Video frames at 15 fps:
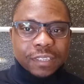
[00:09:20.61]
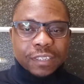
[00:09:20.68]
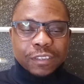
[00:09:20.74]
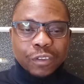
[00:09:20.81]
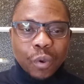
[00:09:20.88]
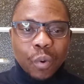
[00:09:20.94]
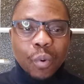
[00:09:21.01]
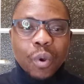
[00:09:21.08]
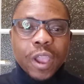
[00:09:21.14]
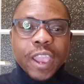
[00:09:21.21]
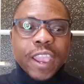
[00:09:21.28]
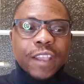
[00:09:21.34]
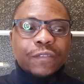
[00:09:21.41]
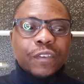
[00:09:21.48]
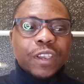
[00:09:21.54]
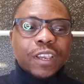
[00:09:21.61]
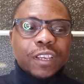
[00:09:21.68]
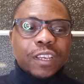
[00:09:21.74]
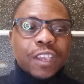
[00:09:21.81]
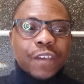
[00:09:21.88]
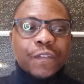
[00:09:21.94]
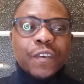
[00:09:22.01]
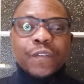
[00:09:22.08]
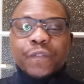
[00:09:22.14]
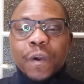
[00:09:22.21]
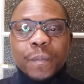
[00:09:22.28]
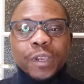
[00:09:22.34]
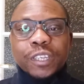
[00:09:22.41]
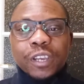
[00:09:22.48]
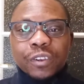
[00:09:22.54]
So it will give you
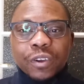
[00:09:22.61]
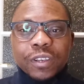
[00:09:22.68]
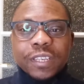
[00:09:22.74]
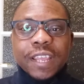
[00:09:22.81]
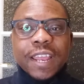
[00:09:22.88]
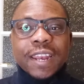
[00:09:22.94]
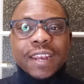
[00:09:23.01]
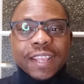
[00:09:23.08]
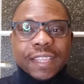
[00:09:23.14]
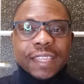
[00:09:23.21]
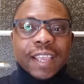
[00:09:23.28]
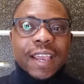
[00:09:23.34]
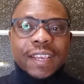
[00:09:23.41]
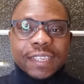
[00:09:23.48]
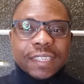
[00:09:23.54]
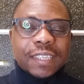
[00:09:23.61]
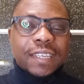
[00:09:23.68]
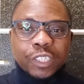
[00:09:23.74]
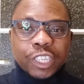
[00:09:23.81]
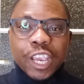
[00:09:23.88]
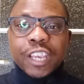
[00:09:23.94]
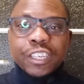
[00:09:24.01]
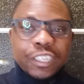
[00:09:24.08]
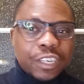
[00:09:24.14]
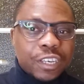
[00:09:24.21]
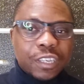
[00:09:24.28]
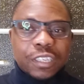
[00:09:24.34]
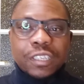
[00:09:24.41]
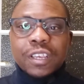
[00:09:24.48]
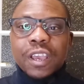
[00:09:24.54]
information on the latest
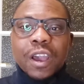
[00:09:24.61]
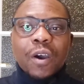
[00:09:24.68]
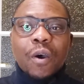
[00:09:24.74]
changes